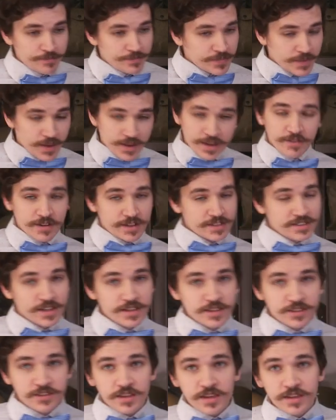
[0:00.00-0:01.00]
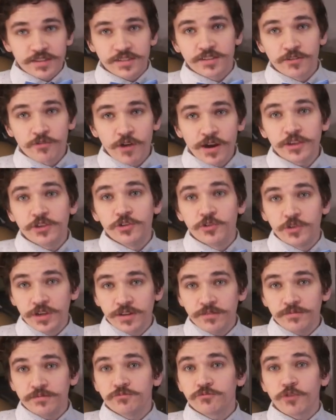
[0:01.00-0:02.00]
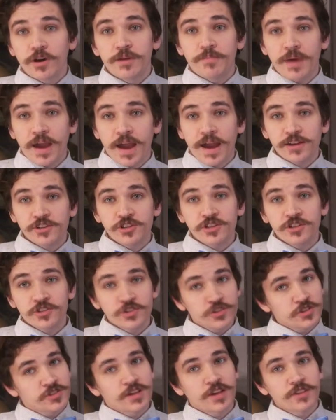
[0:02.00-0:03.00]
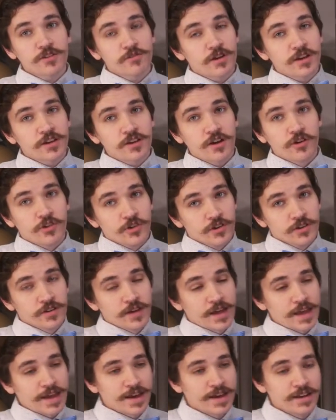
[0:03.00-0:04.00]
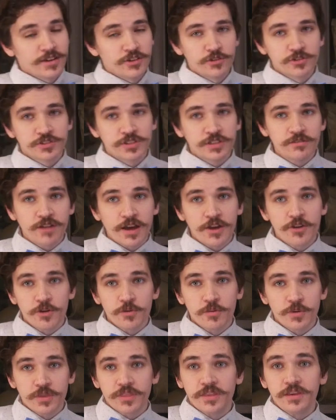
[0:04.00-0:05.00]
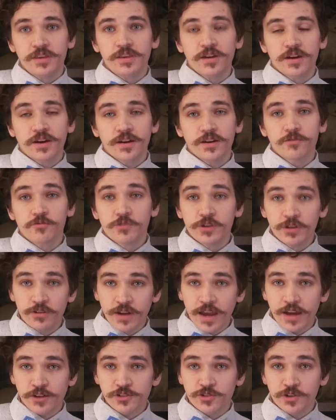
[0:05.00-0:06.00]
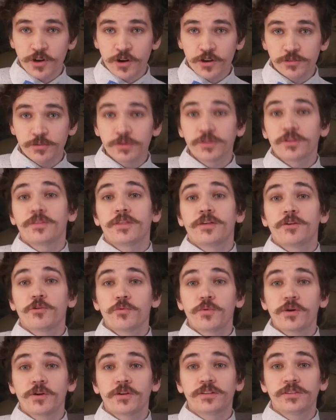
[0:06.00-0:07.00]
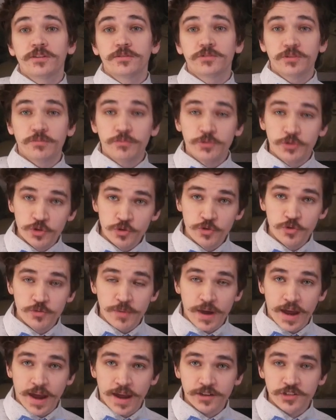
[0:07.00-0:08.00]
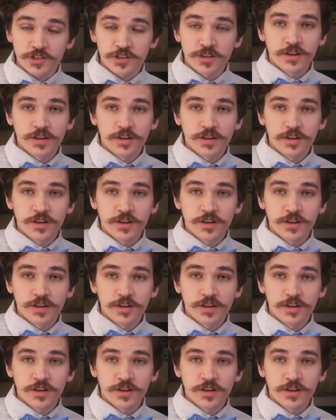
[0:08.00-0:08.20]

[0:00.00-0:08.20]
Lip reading: again, like I said, it's the right unit, right patch, just not the right color. And you'll see later with the real National Guardsmen that they were wearing the subdued patch.